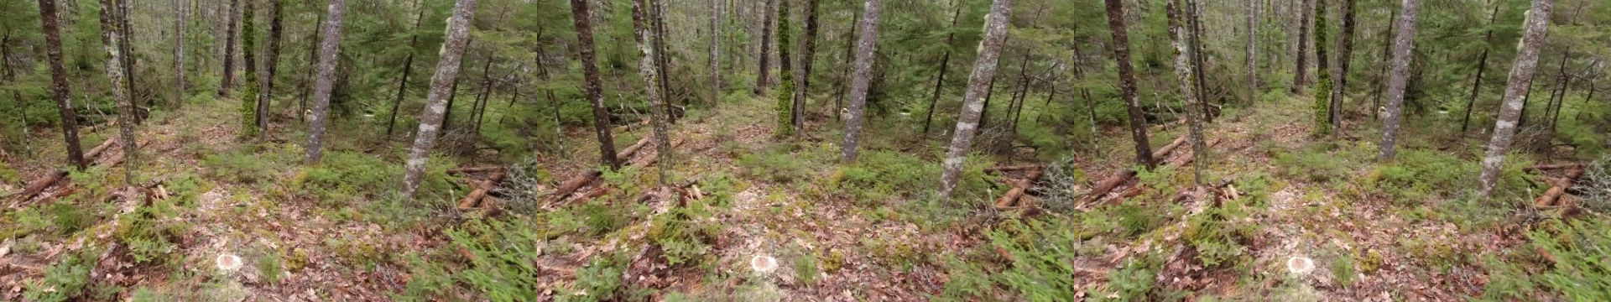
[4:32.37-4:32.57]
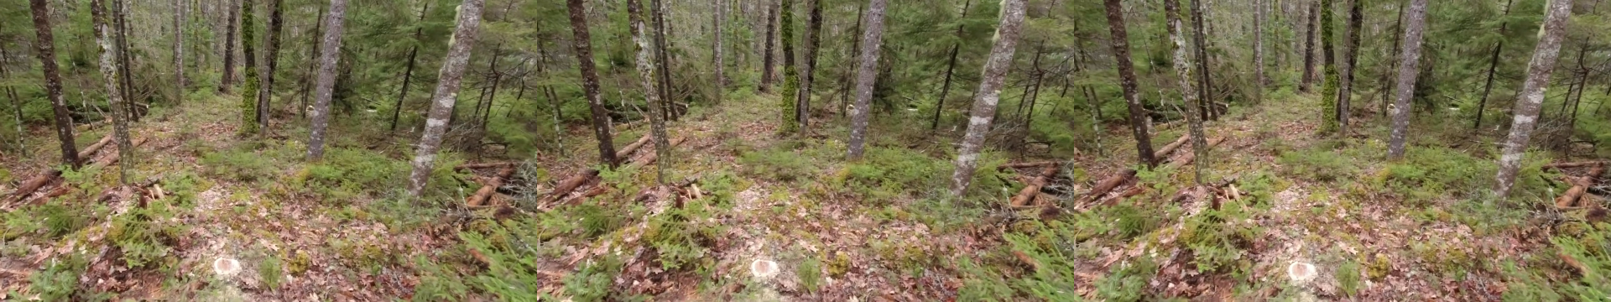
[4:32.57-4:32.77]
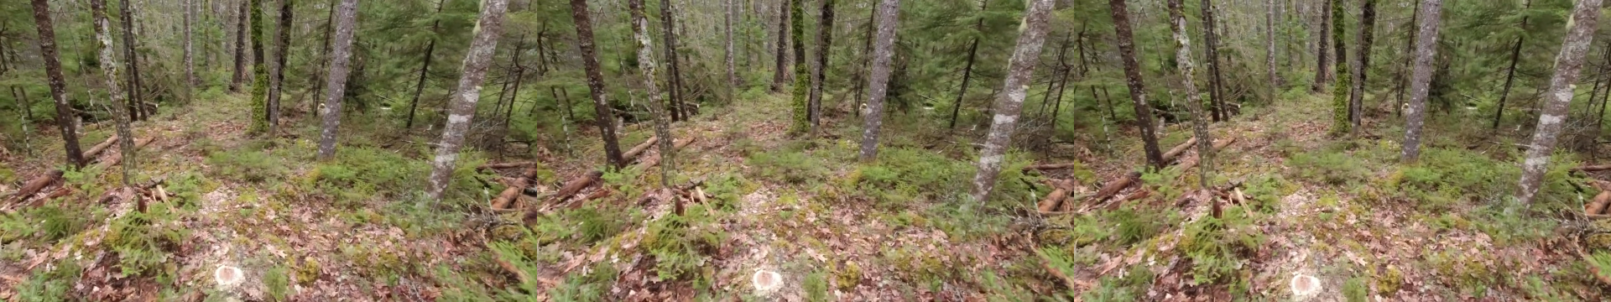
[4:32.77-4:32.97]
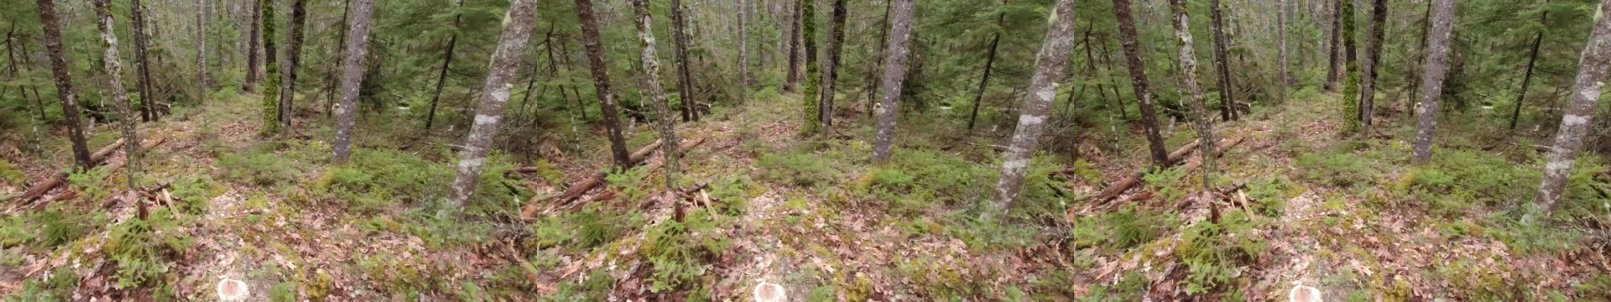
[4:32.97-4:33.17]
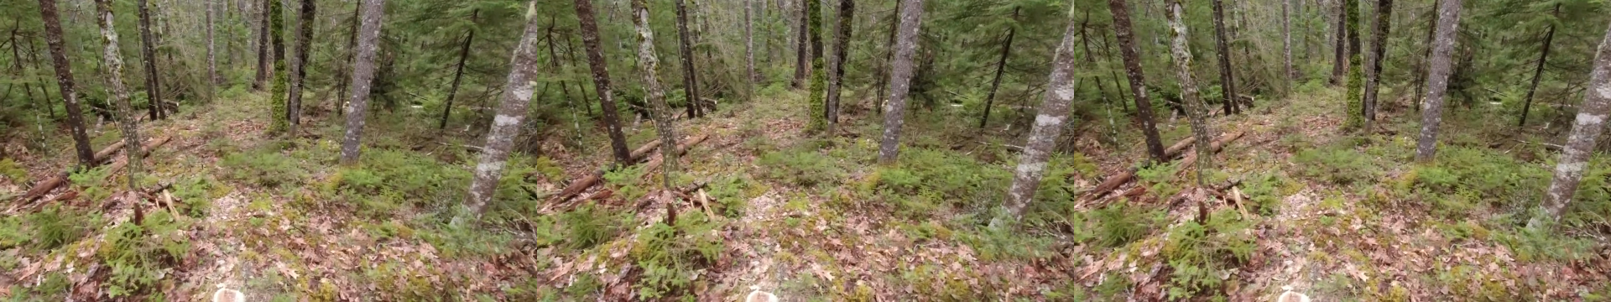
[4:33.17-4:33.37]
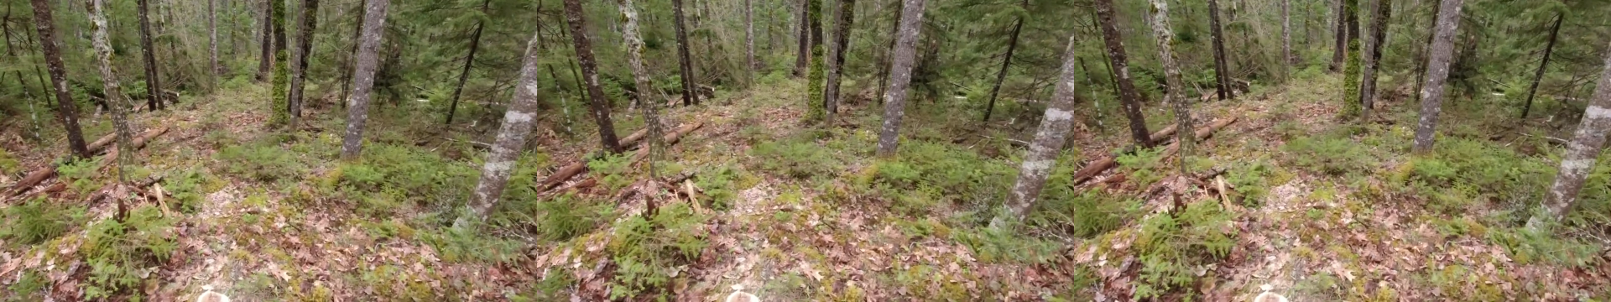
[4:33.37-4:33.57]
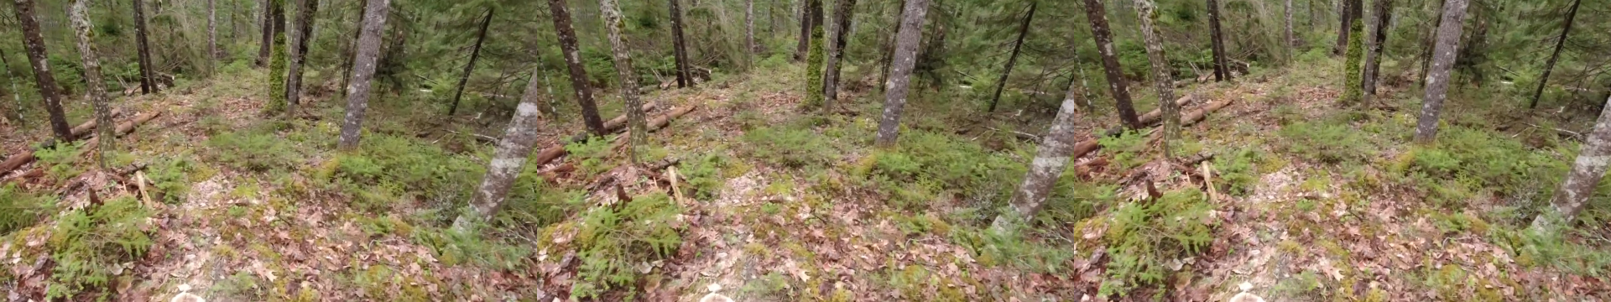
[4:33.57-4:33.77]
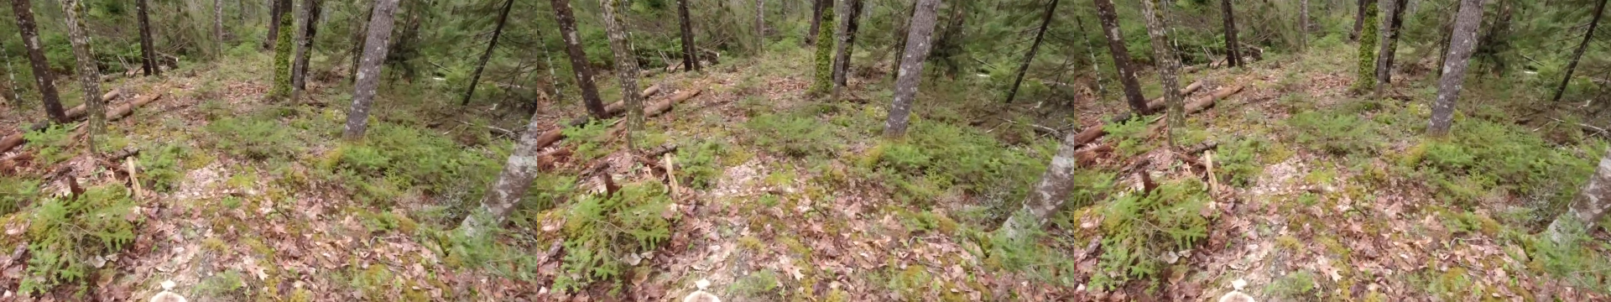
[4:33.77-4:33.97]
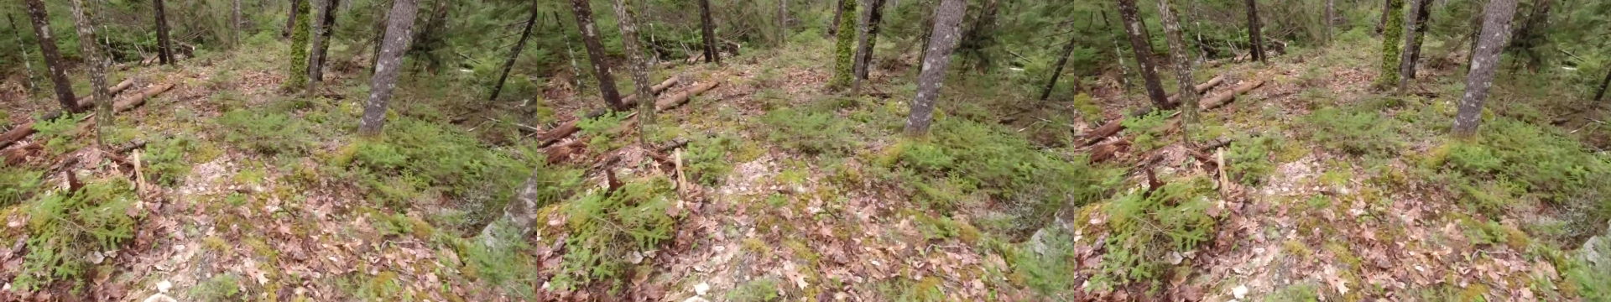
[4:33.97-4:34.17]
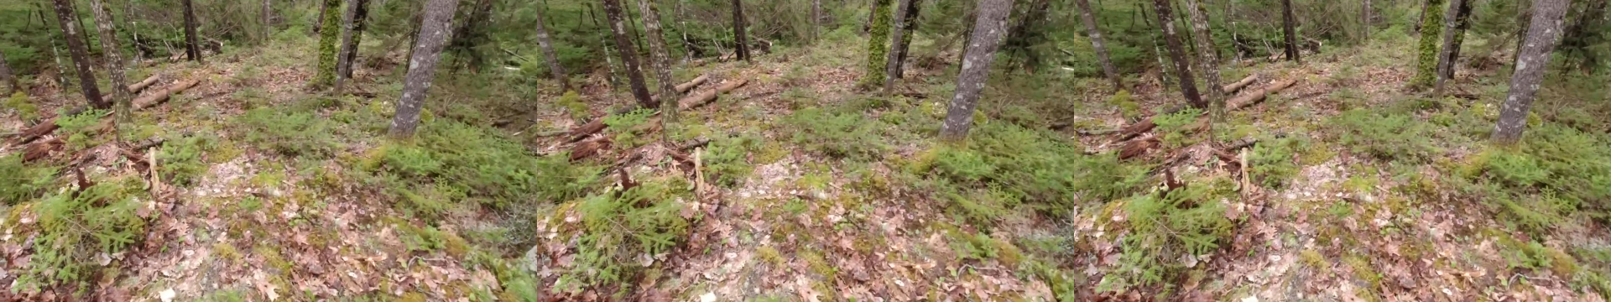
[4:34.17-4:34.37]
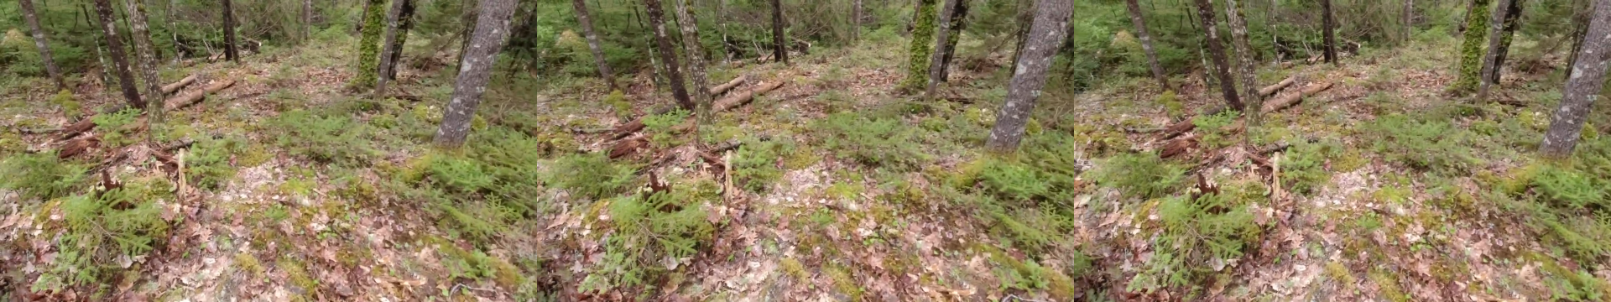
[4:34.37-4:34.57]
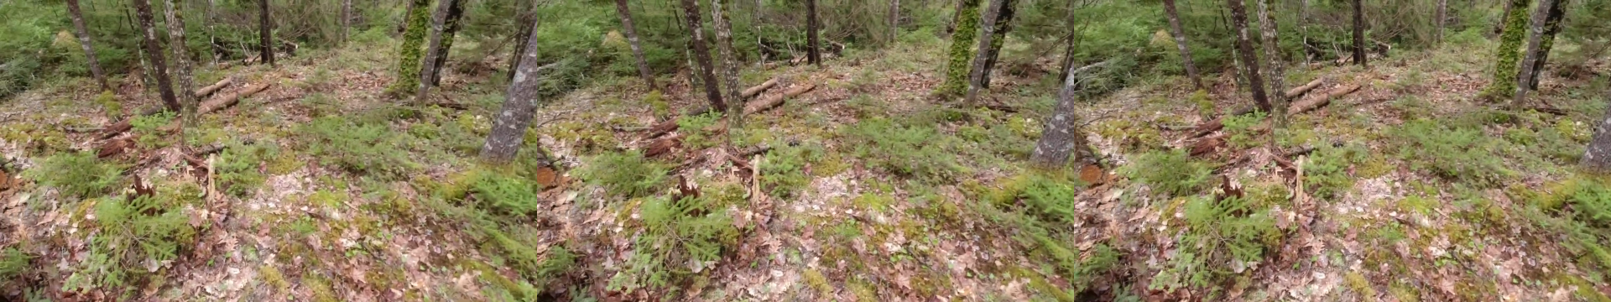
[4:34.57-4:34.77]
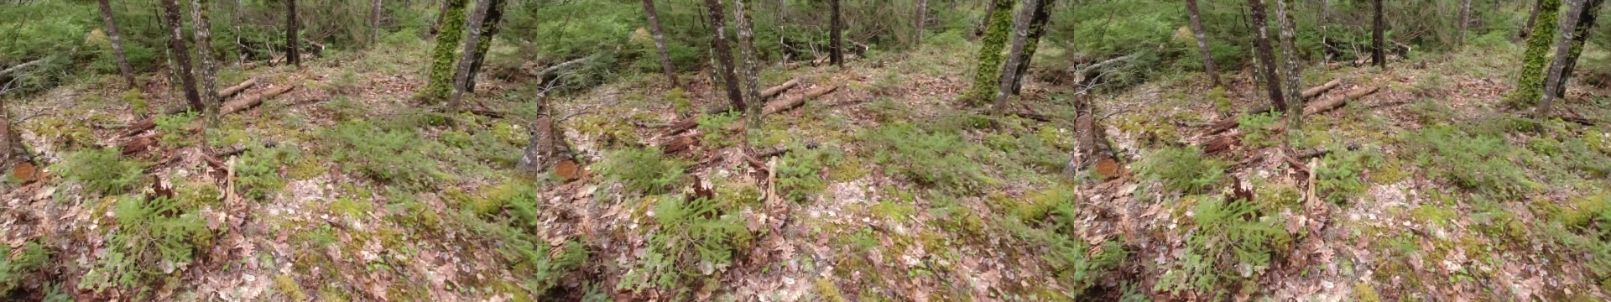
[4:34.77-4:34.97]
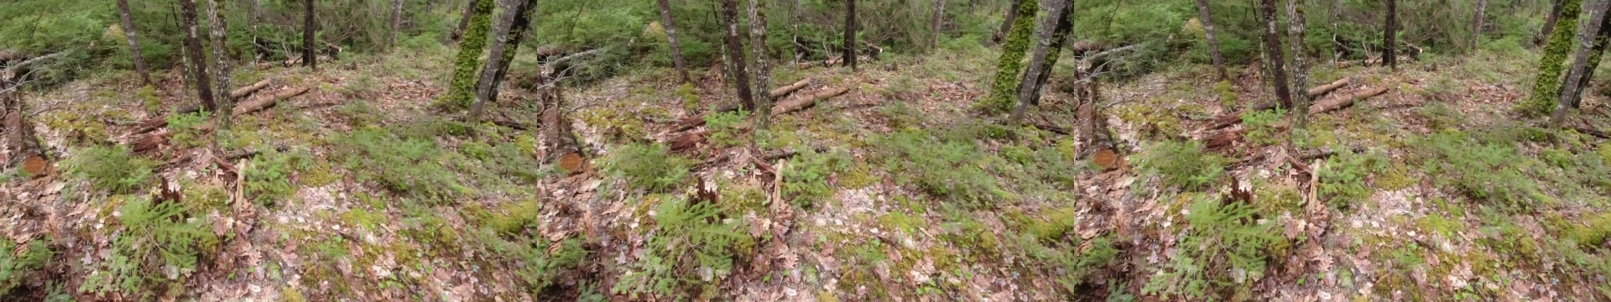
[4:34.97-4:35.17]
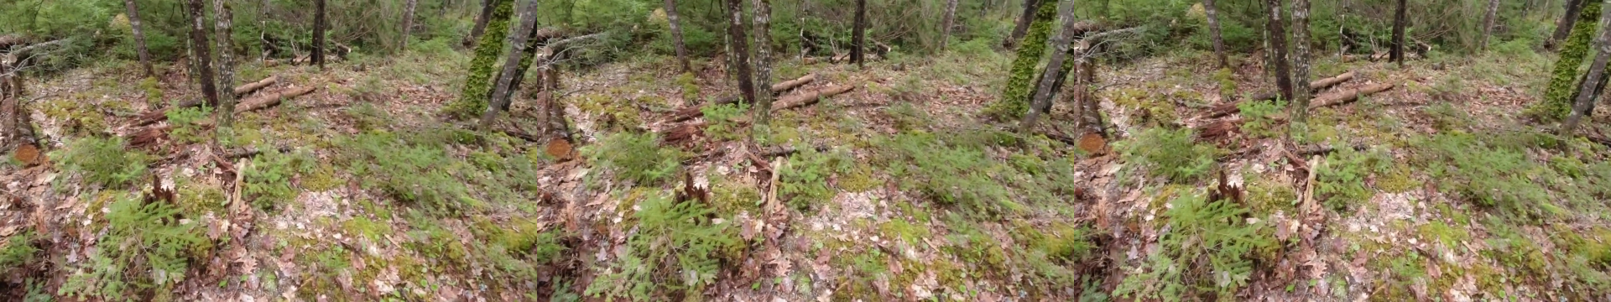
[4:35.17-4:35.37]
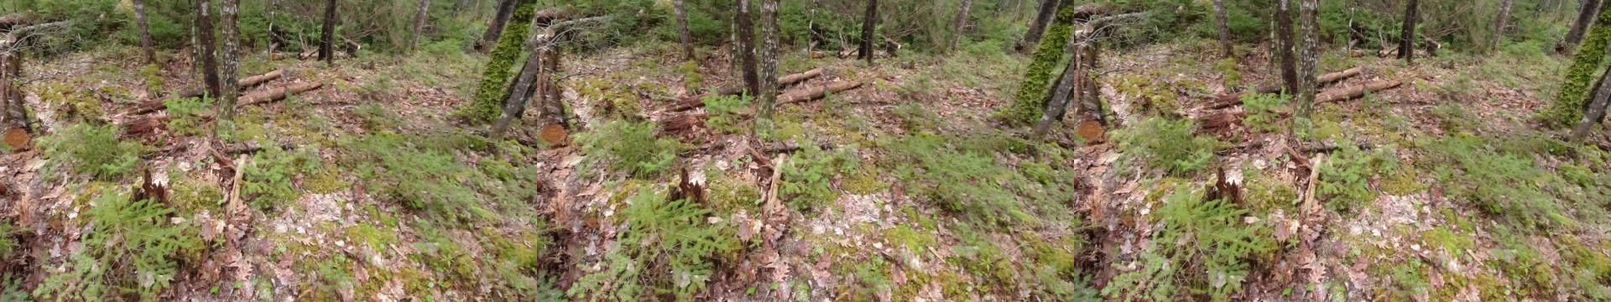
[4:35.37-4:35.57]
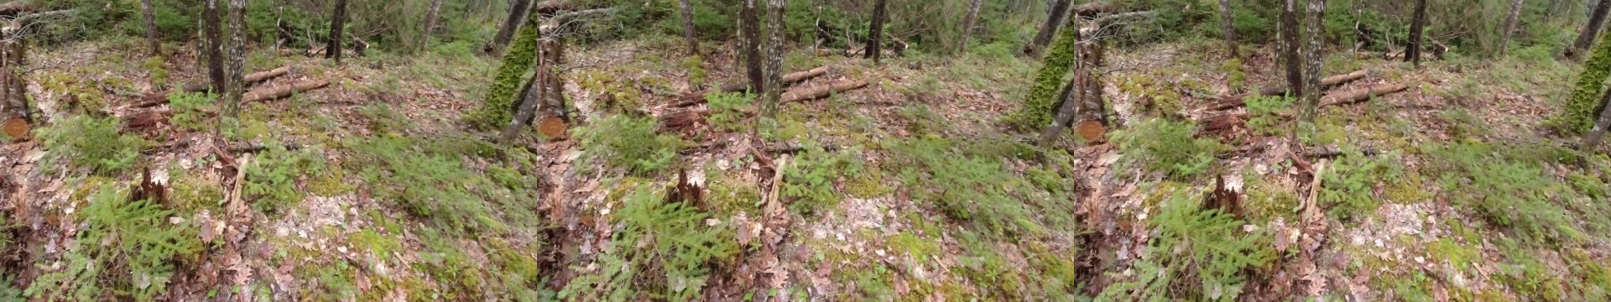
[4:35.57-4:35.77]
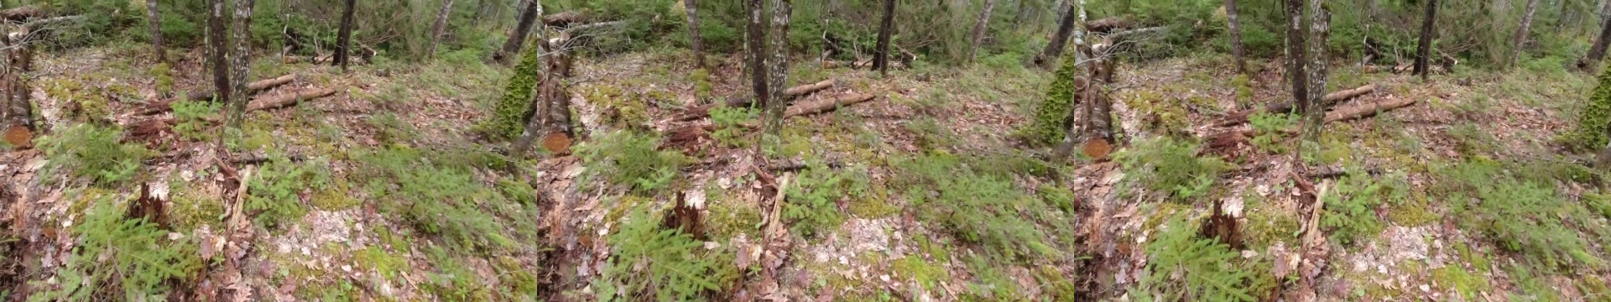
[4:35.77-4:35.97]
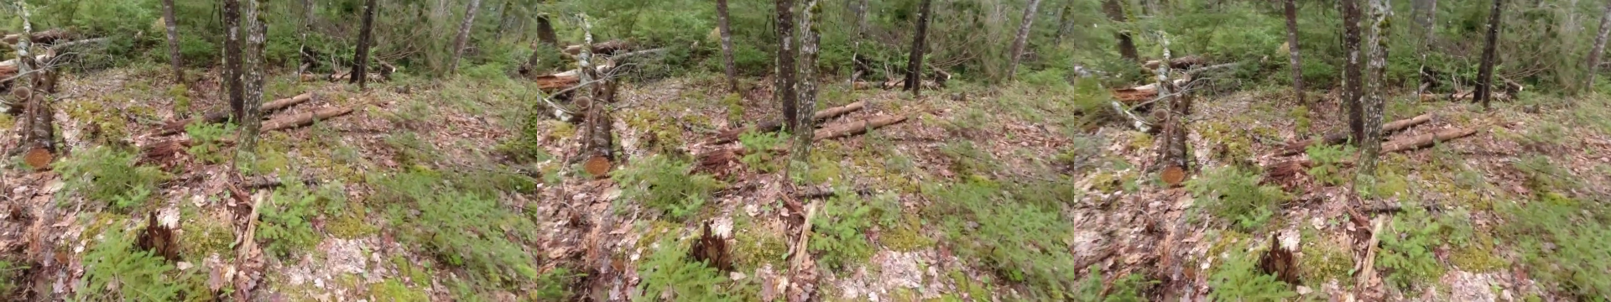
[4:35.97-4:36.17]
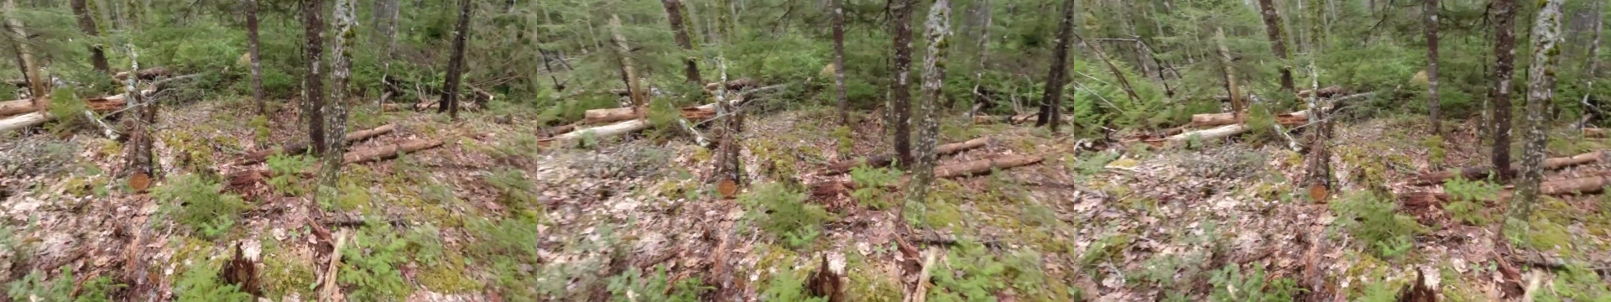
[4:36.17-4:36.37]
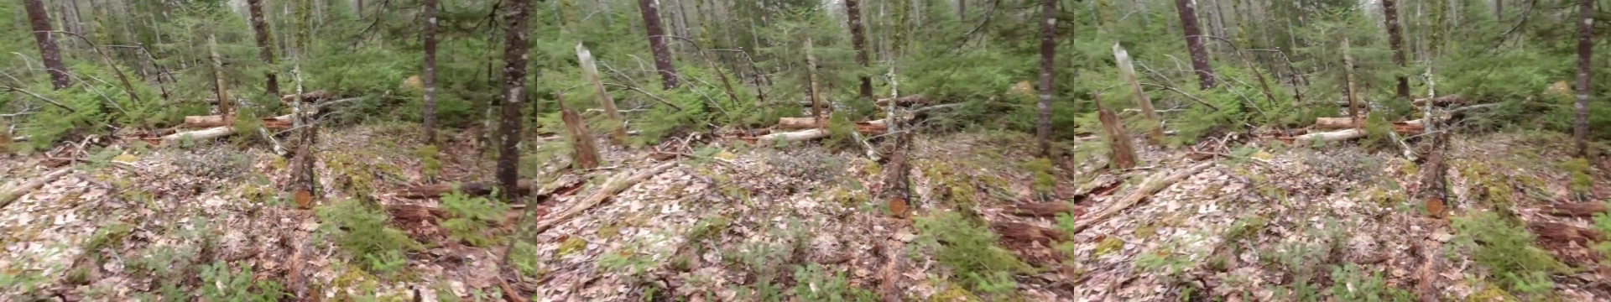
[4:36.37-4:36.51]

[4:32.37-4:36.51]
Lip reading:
(no speaker visible)